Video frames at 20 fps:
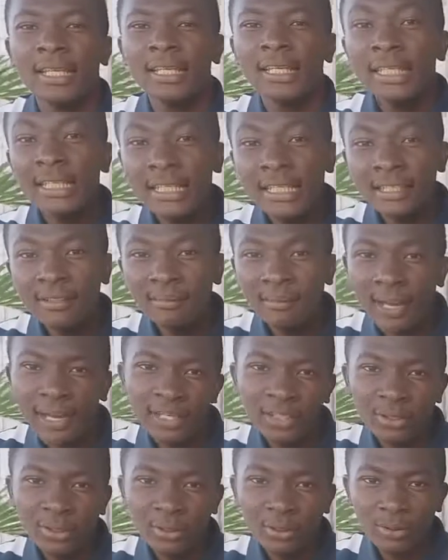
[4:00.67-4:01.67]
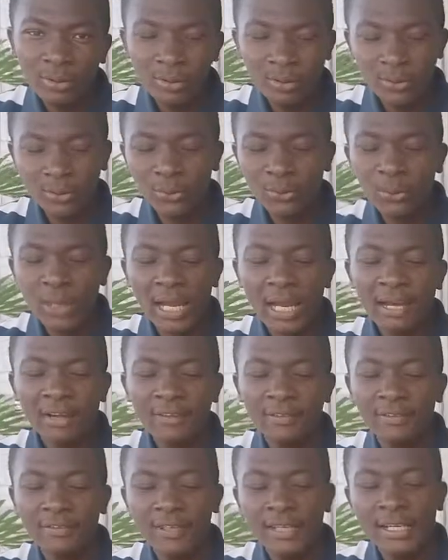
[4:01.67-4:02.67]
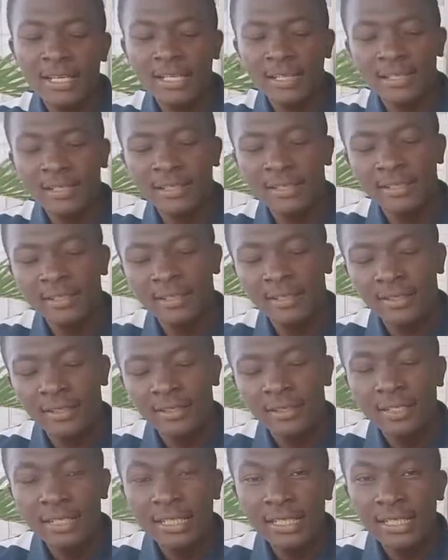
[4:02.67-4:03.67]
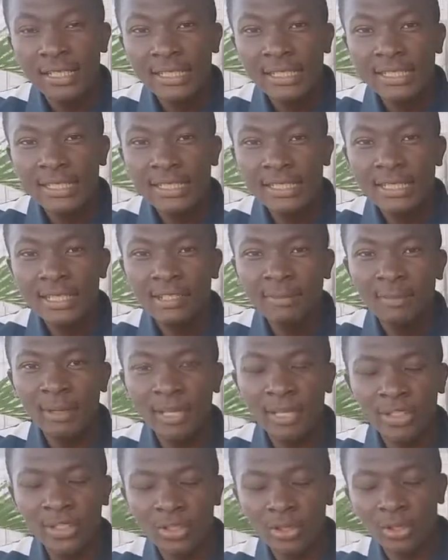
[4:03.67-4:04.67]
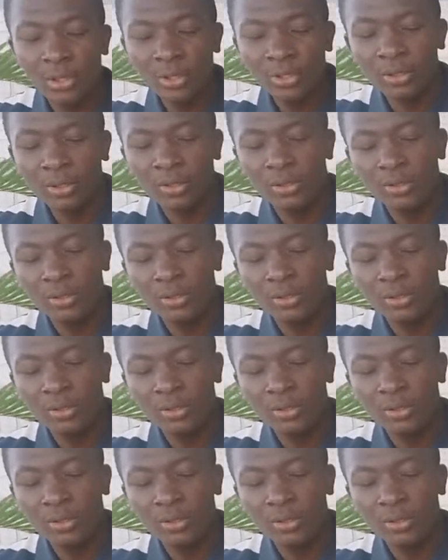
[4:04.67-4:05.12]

E minor. So we have C major,